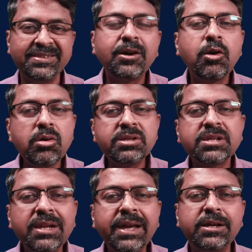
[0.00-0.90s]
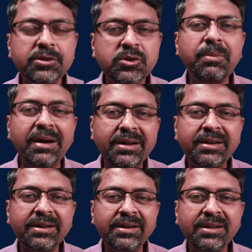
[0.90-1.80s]
A coach like Suma
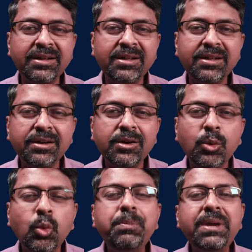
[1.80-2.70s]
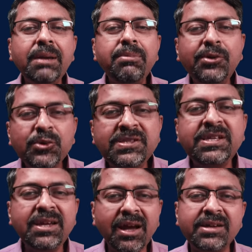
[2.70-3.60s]
would be able to
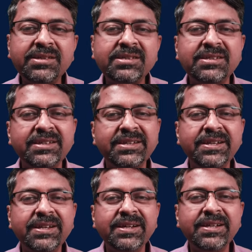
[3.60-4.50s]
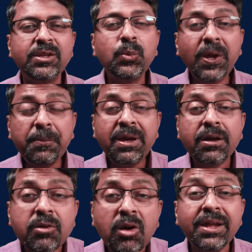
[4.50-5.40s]
see us the way we
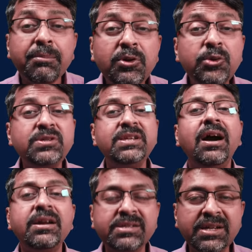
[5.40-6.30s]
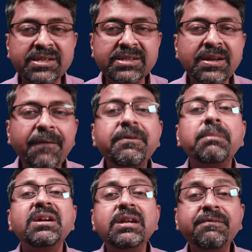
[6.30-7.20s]
are not able to see ourselves
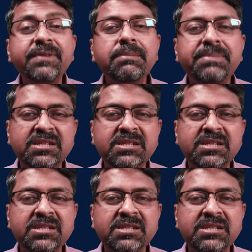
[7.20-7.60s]
from a different